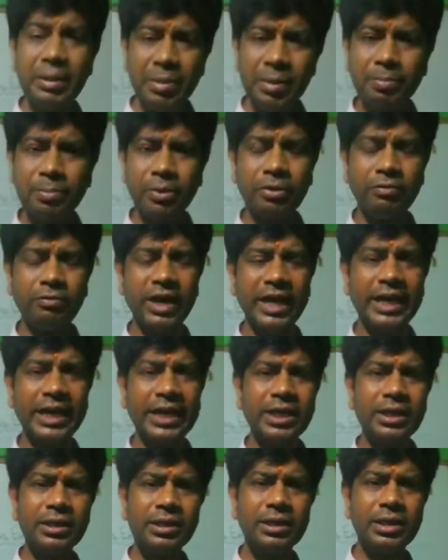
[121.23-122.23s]
be
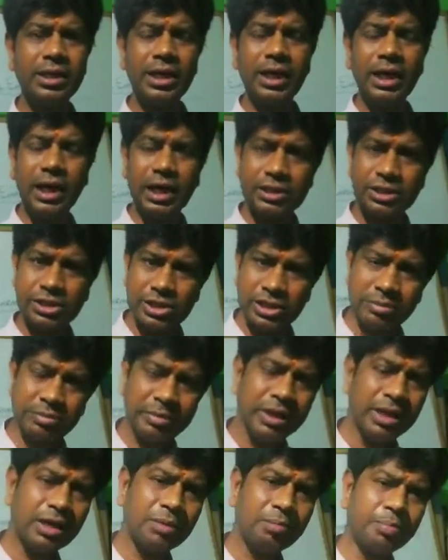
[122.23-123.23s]
providing a
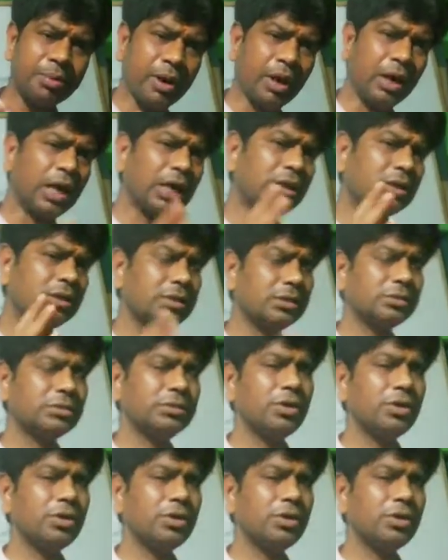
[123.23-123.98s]
similar product